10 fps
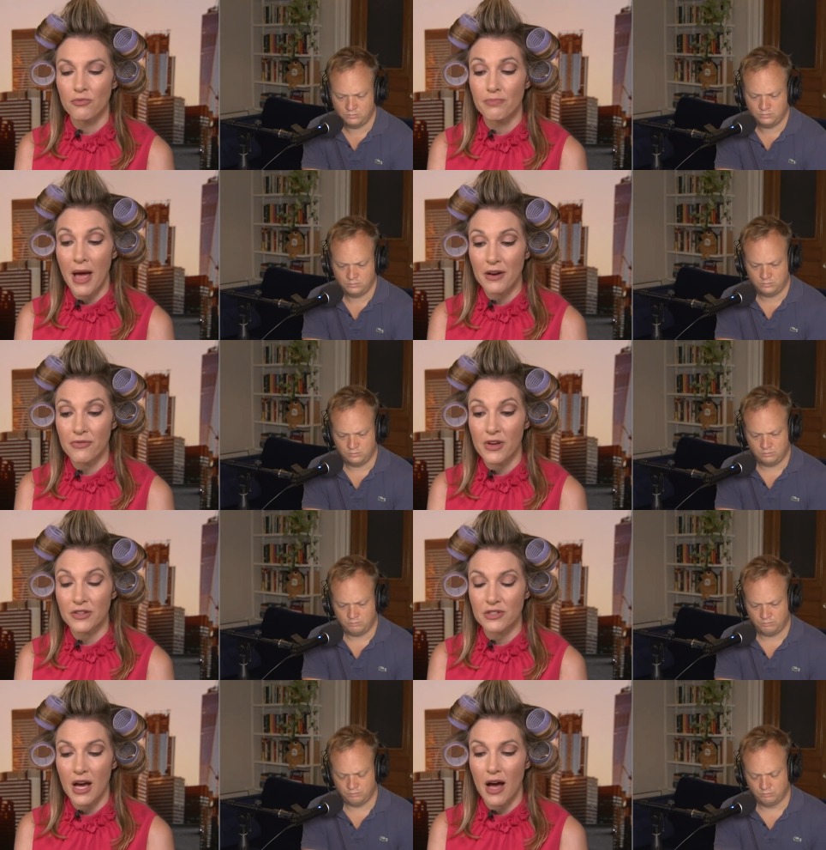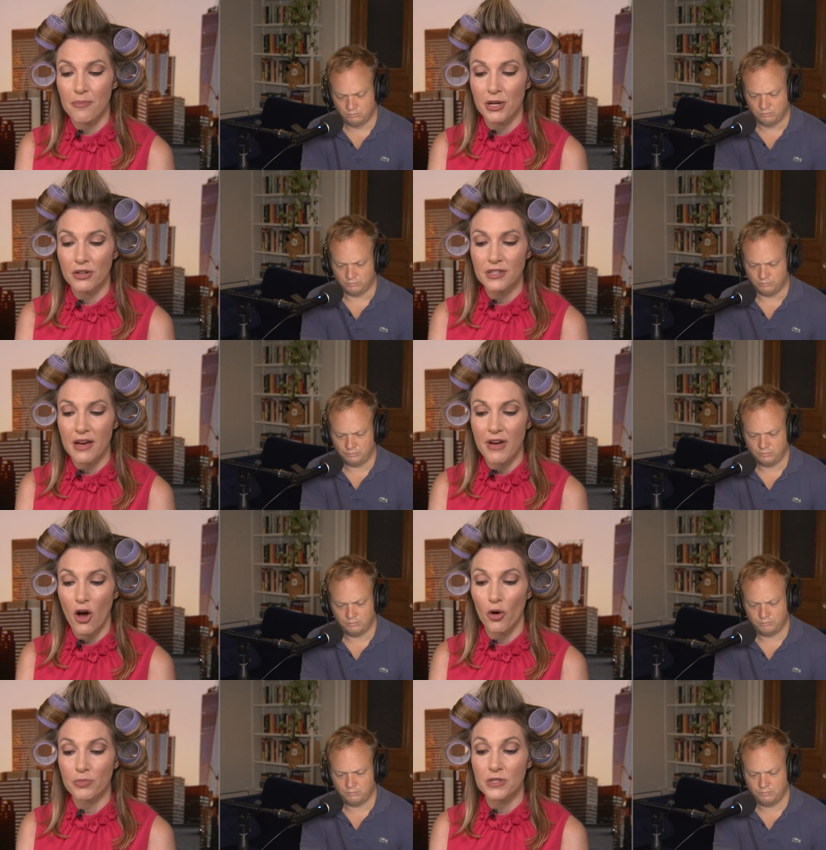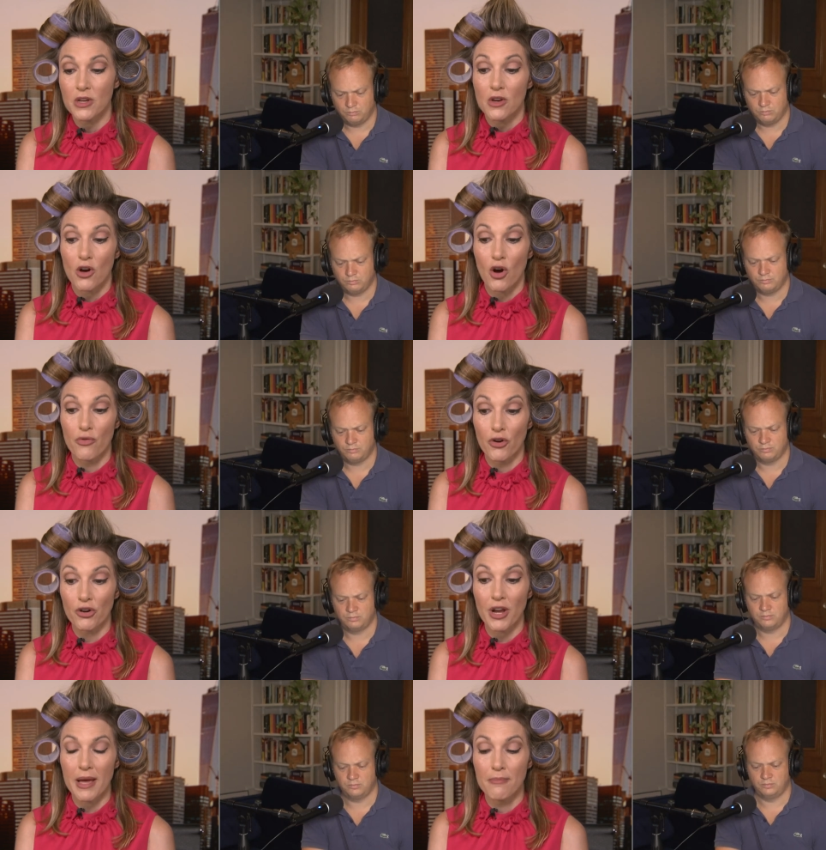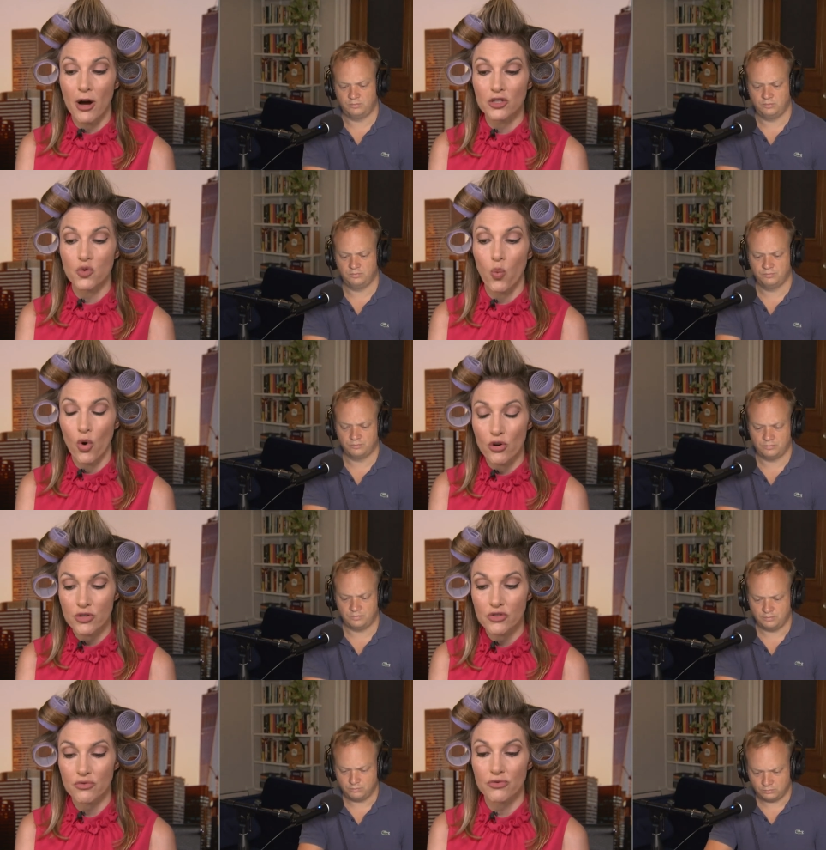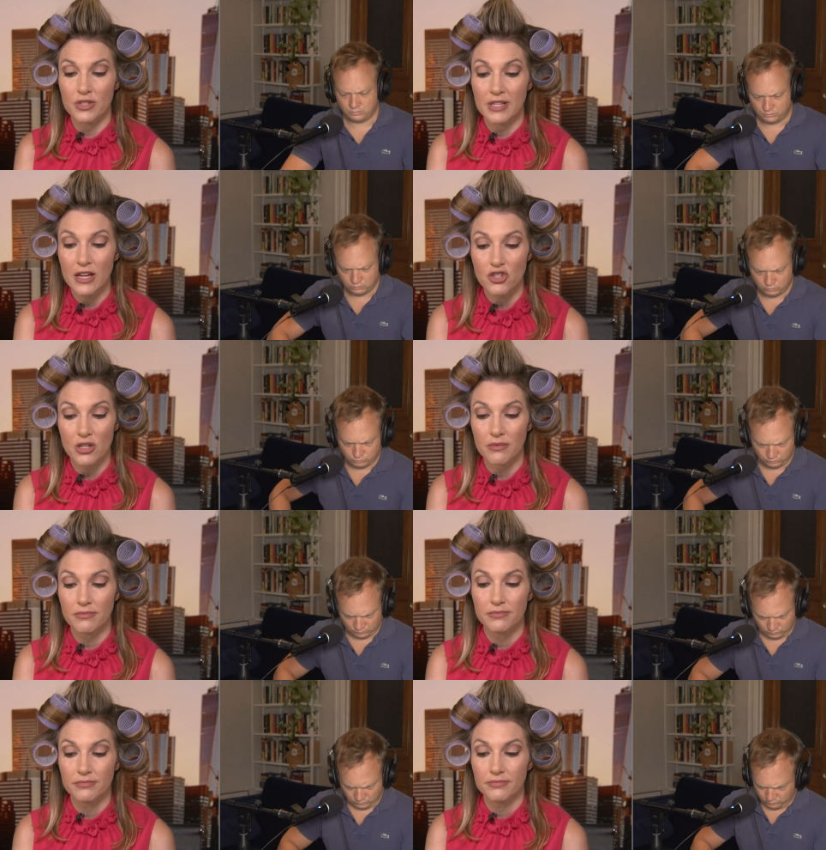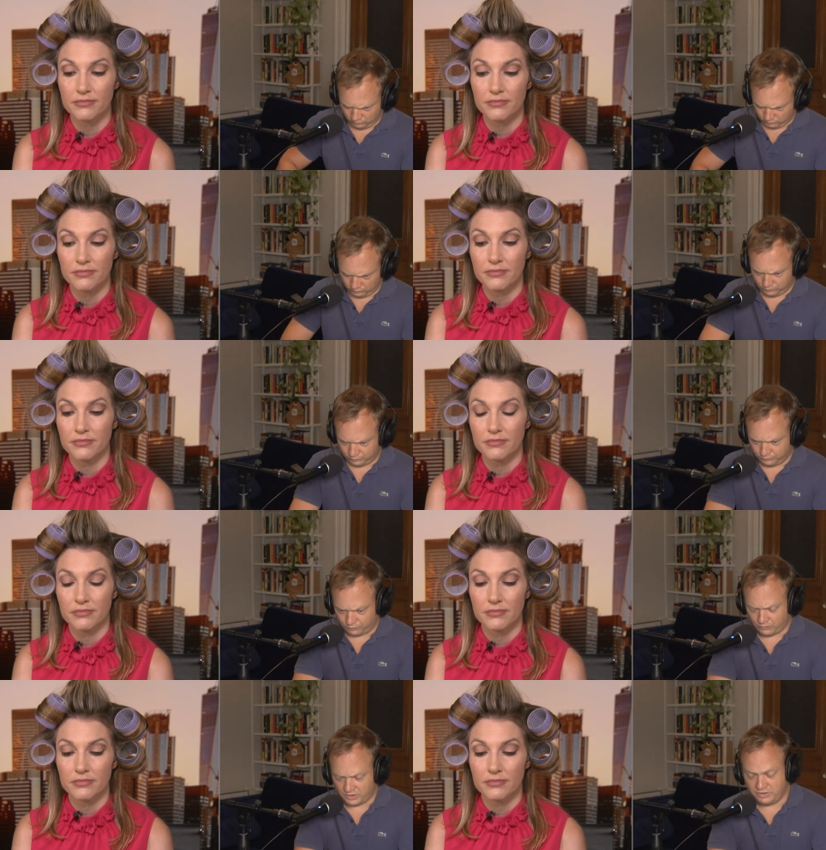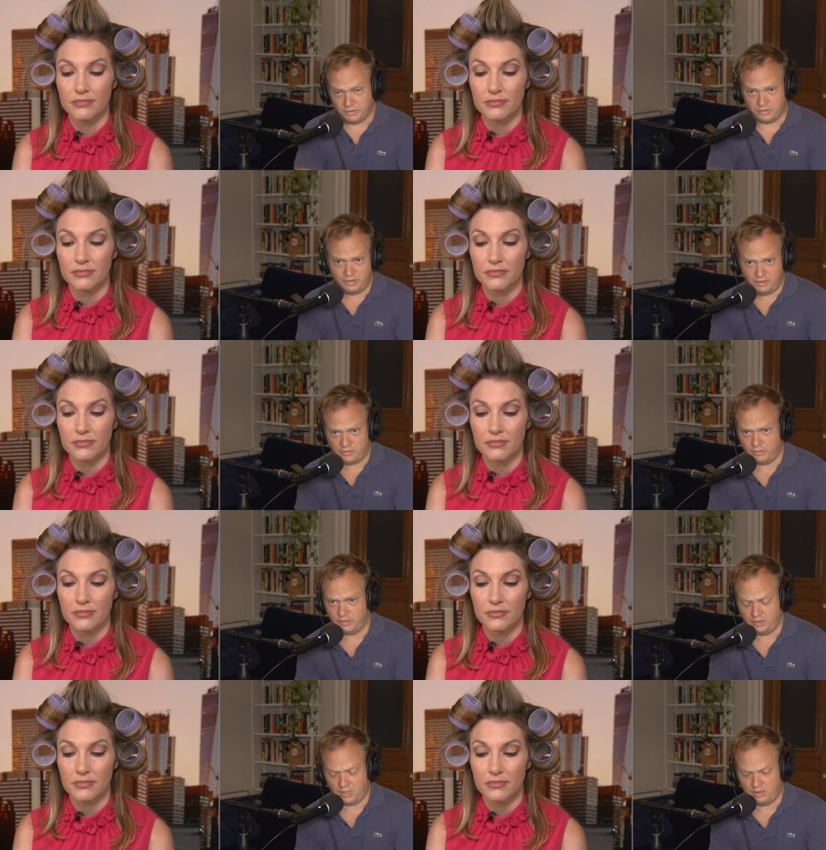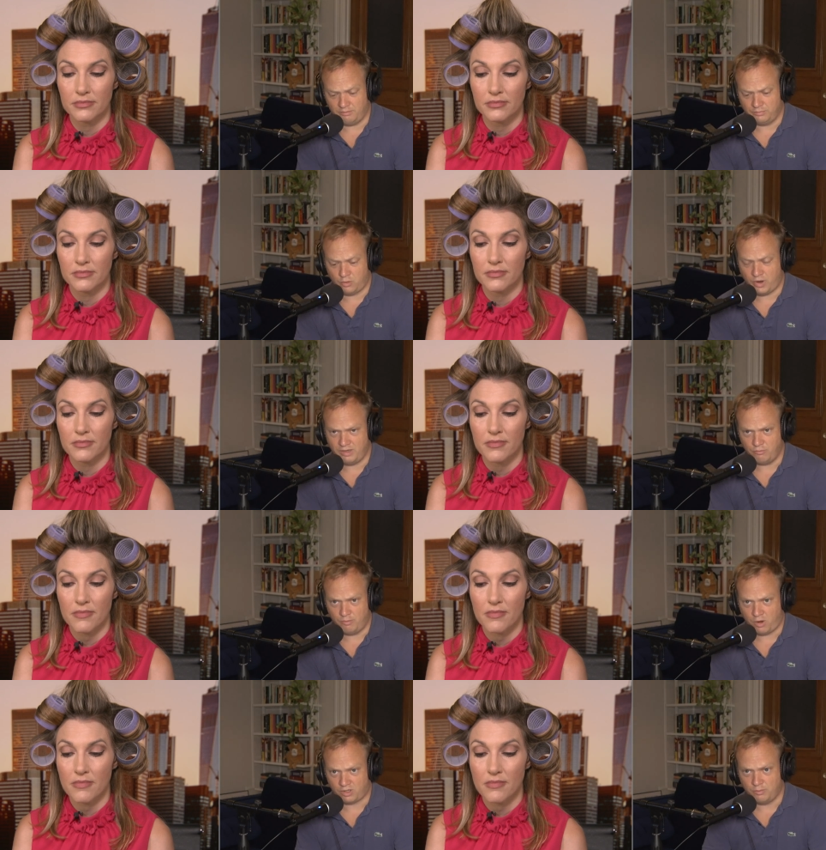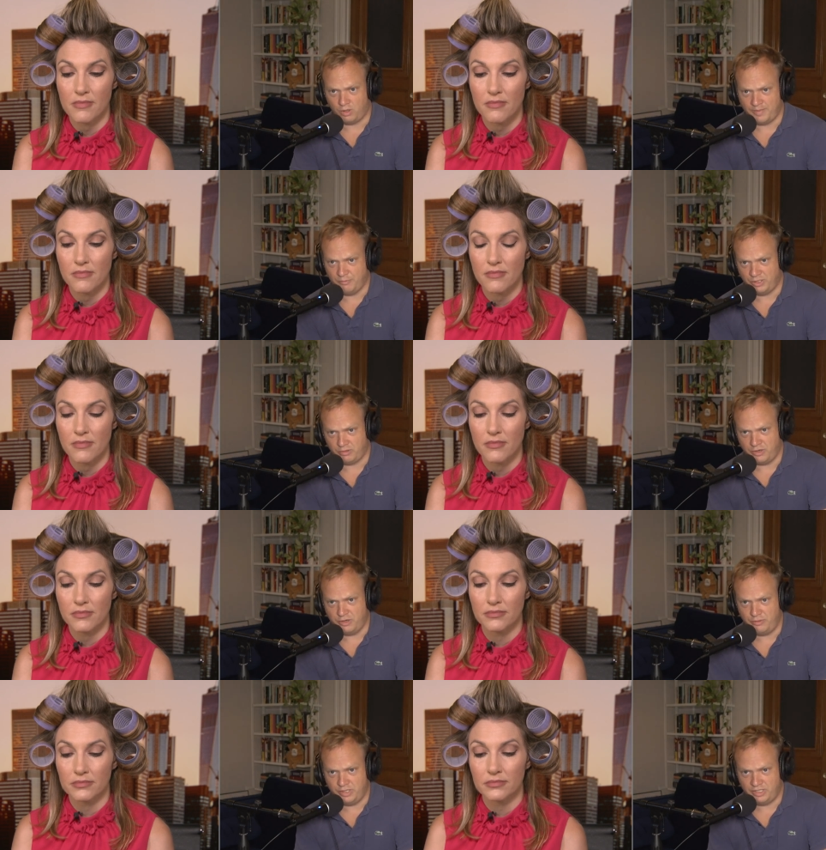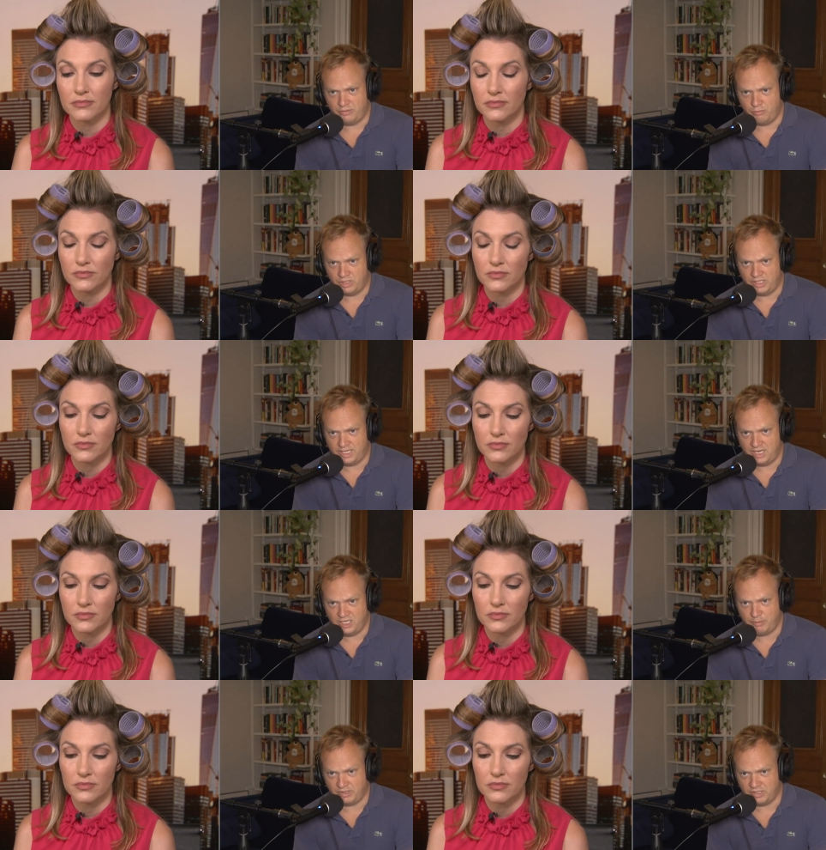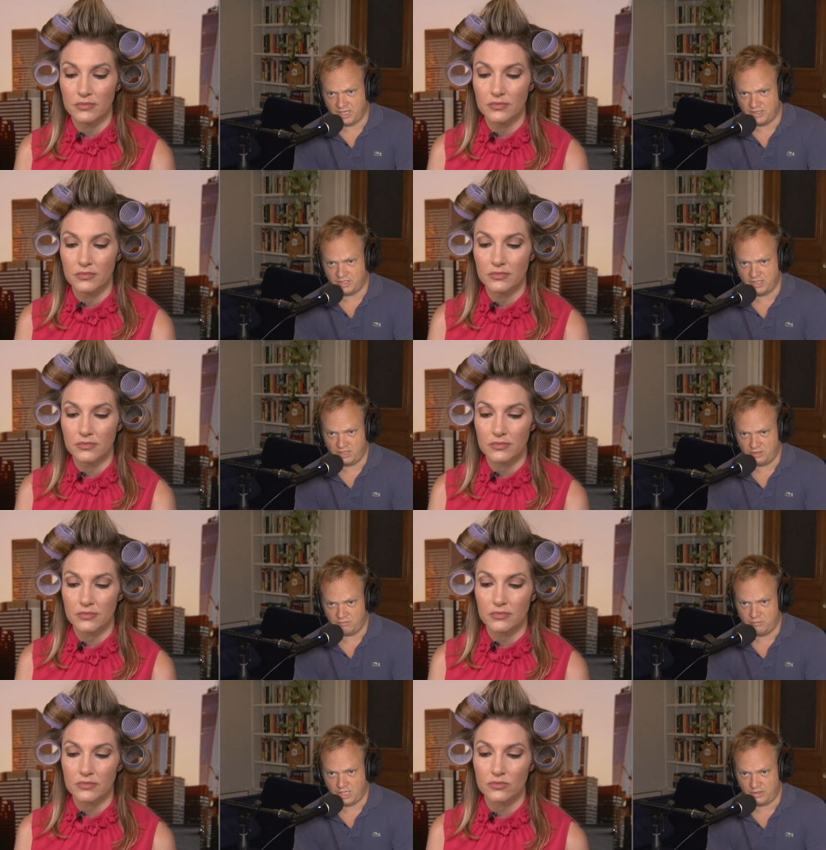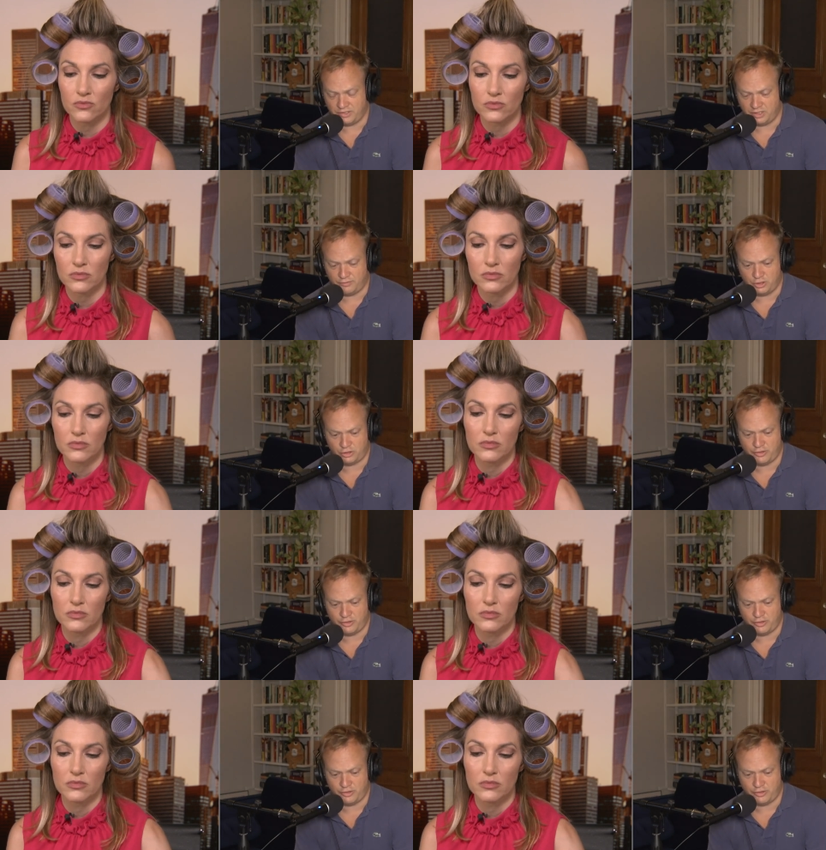Speaker 1: benefits uh, appeared to have helped avert a much worse recession
Speaker 2: this is this is really um, quite remarkable. I mean, we sort of knew this was the case, but the census data tells us for sure